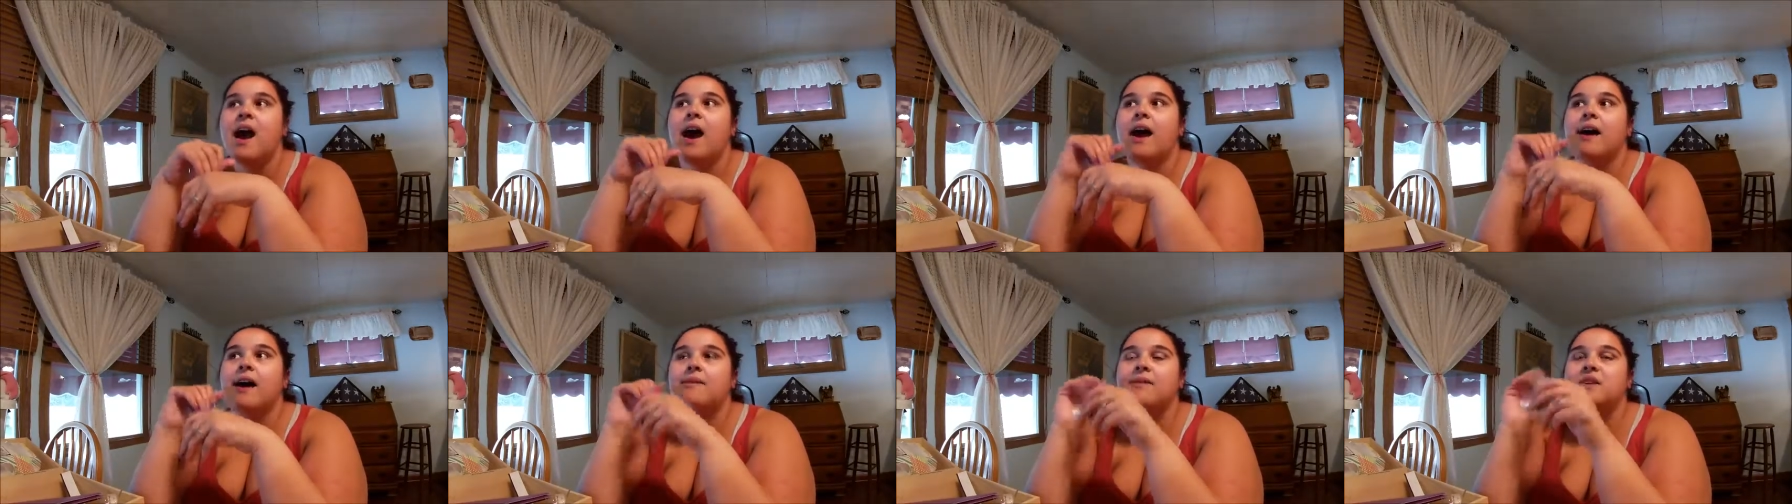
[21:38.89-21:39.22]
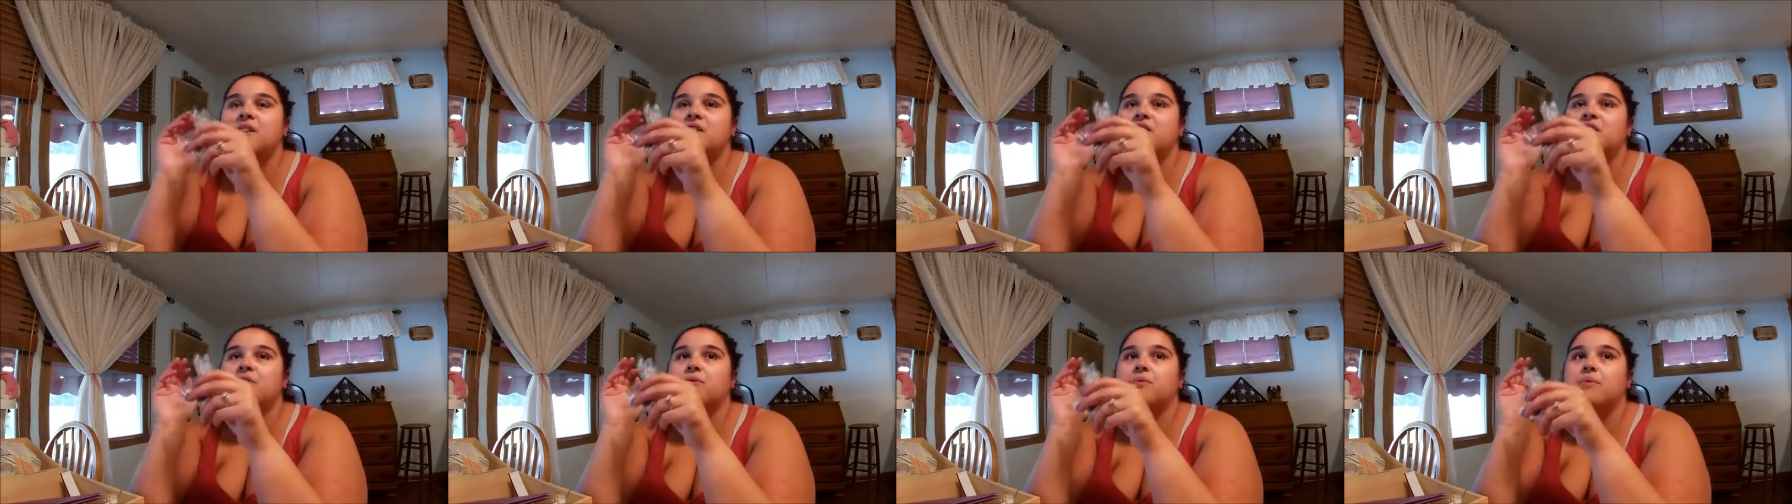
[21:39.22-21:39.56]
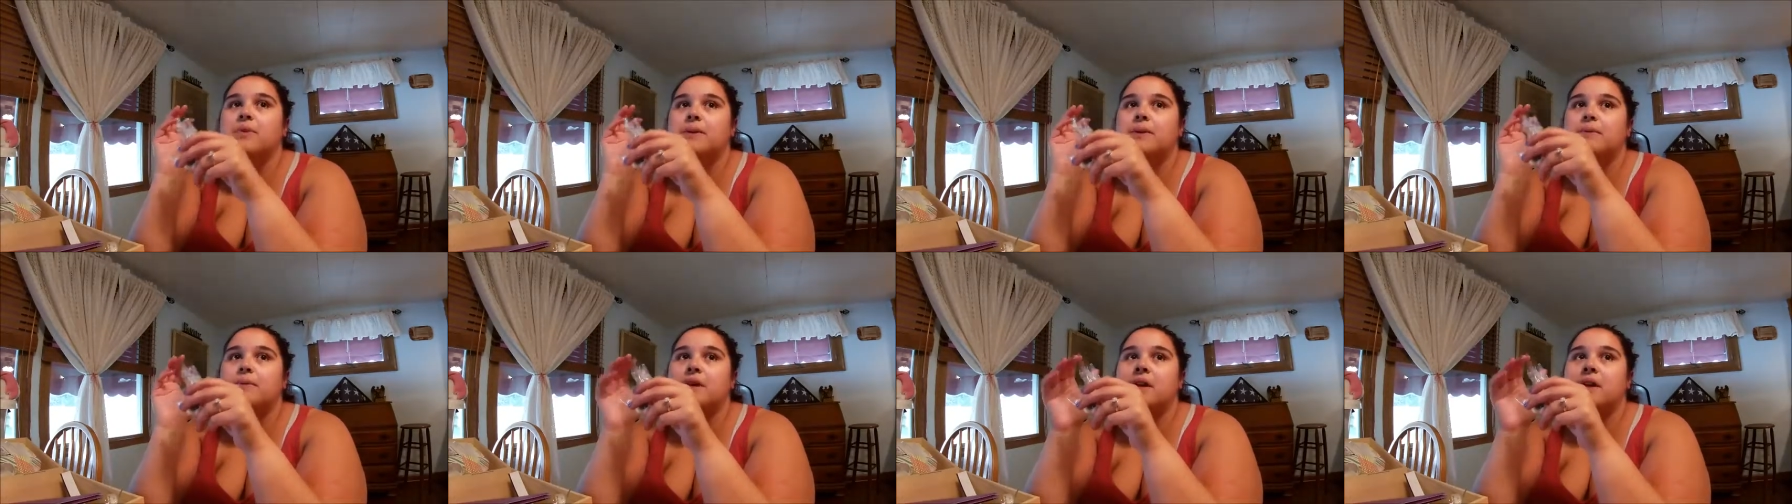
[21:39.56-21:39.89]
I wish
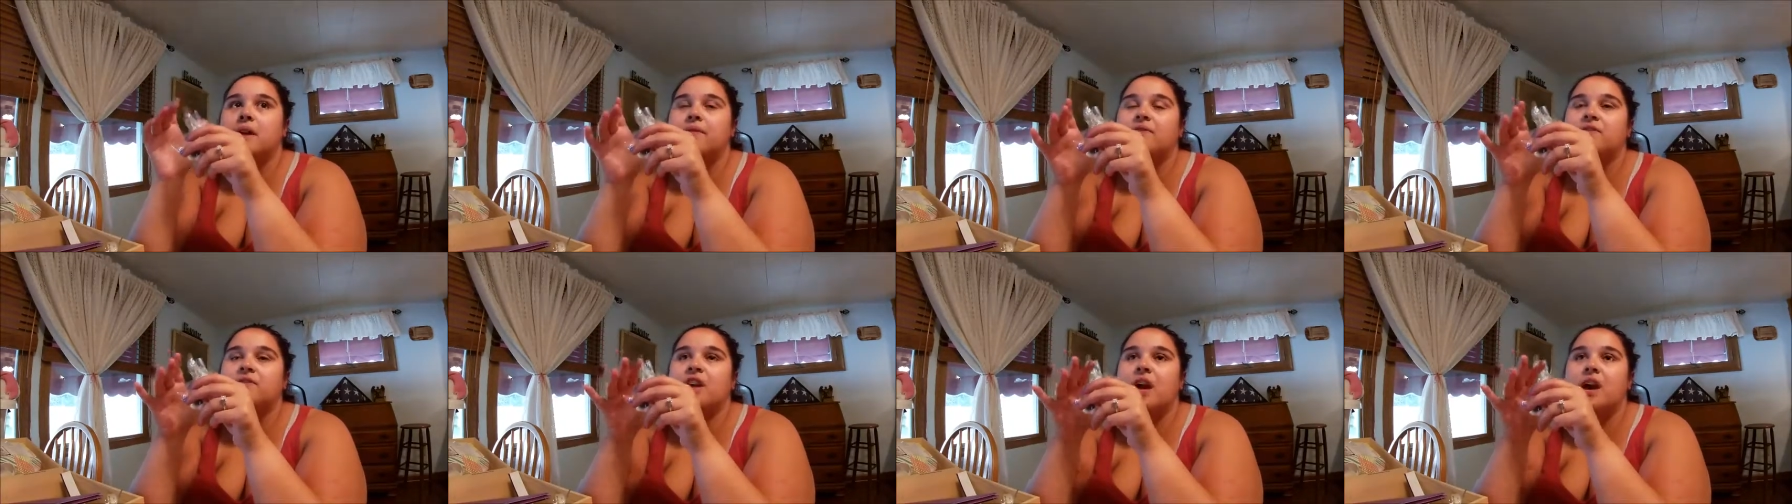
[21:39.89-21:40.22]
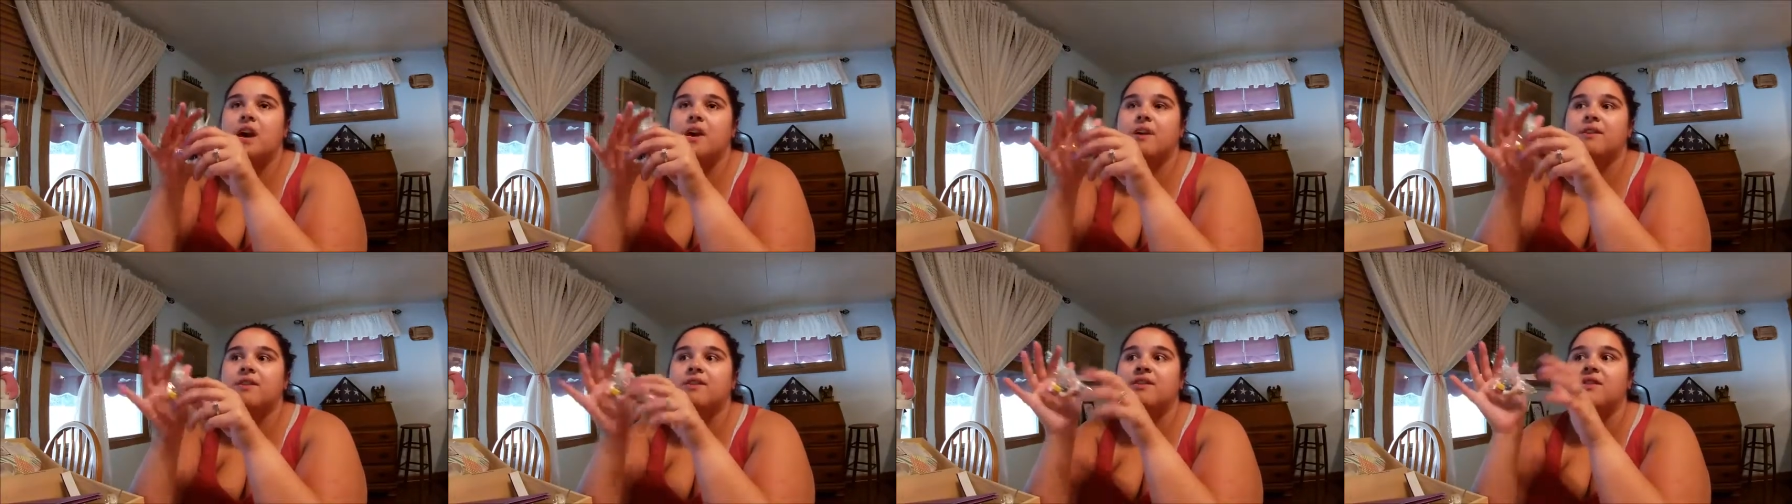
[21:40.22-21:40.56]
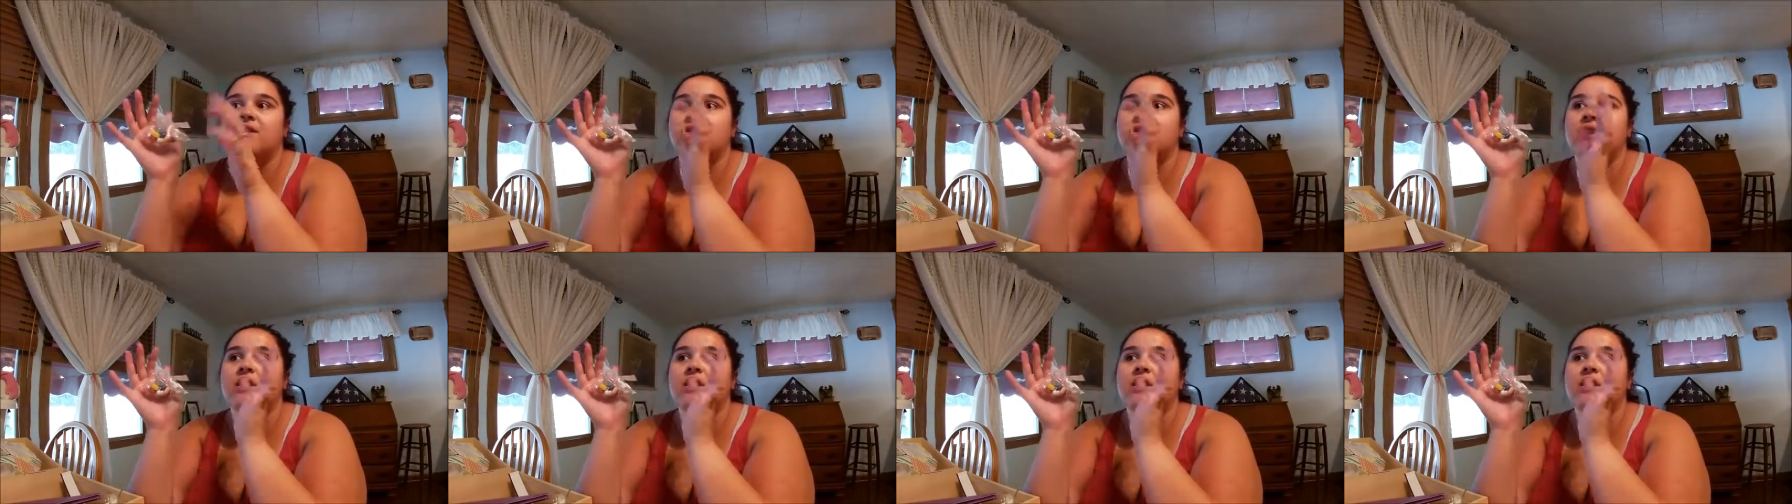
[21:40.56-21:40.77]
we would have just